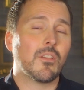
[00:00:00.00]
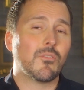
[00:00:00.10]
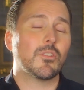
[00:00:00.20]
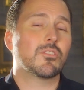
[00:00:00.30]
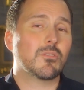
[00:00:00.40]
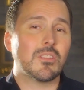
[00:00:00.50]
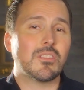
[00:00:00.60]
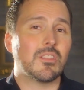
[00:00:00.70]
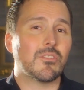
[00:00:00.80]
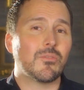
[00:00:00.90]
1
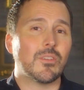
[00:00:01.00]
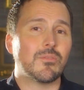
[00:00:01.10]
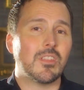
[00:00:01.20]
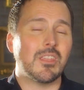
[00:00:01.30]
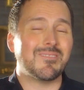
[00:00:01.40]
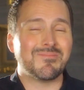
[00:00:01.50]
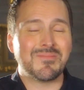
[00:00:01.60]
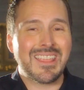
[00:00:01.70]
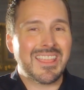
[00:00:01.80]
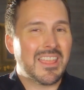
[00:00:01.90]
Corinthians 15,
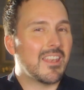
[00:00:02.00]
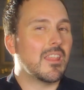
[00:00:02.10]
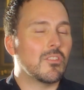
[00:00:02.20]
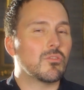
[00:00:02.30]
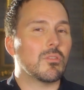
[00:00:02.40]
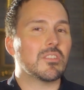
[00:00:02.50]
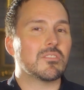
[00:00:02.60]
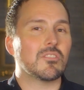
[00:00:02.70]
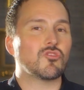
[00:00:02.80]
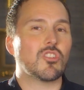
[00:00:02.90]
an
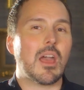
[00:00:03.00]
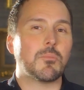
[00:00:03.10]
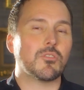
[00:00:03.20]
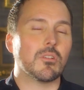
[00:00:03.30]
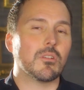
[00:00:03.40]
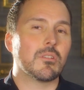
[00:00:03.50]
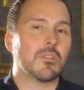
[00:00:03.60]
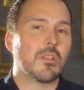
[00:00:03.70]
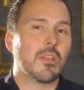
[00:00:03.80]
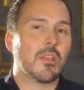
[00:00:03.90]
interesting chapter.
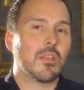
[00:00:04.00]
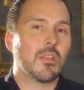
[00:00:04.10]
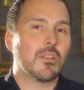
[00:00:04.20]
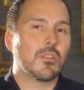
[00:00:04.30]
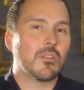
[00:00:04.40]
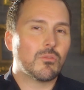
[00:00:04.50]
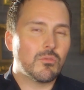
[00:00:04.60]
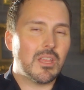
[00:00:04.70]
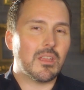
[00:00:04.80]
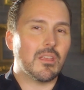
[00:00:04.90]

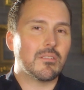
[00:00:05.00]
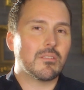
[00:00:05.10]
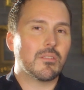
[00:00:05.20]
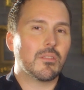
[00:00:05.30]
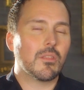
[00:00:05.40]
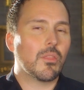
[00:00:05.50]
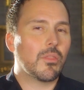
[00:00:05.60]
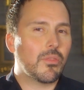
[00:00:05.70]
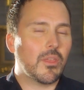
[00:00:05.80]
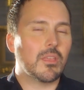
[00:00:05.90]
Read it,
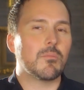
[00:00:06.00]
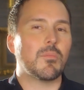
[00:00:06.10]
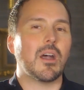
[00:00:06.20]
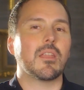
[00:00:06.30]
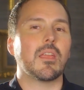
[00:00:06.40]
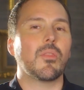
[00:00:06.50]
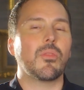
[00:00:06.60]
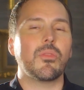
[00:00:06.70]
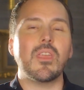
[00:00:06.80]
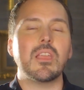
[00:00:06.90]
think about it, and
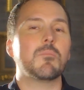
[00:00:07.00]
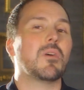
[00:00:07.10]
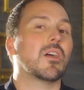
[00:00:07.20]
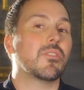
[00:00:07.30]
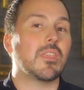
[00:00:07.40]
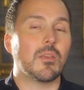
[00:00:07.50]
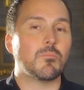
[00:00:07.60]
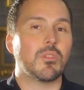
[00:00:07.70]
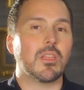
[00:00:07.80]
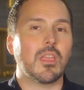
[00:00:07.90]
think about the
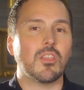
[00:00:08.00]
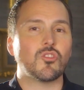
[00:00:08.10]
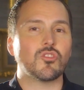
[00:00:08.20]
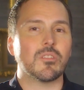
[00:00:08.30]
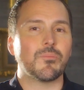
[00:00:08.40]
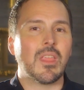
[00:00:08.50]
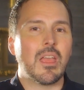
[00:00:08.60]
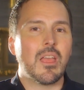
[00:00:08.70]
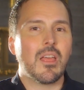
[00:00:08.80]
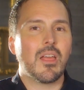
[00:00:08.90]
implication
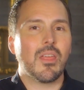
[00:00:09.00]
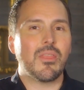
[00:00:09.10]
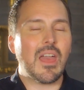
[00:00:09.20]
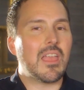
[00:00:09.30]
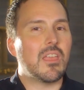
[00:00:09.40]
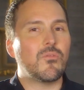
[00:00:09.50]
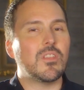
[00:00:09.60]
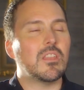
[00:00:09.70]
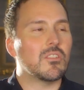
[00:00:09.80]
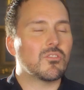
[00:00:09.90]
that if
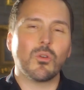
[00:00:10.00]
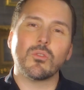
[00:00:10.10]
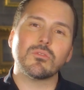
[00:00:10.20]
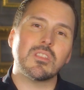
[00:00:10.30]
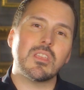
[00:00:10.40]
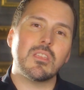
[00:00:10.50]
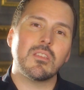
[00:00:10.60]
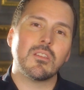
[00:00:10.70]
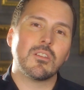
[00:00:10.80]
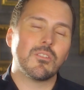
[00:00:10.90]
it is only
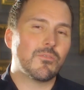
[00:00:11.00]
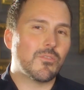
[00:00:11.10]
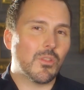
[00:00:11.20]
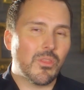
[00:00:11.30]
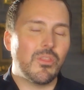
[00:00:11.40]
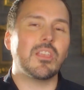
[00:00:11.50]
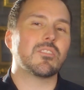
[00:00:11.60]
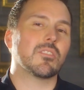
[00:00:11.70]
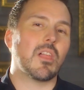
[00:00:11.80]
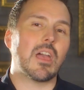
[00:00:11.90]
for
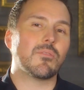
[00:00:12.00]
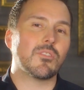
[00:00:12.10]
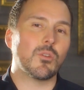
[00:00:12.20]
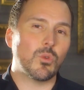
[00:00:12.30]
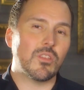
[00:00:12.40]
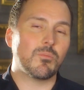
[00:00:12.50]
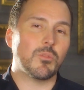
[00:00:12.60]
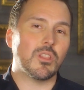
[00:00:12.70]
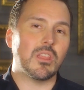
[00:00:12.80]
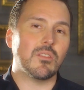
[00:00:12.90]
this life that we have
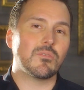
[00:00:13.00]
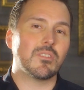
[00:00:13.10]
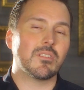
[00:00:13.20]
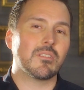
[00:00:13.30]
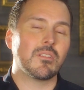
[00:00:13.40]
believed,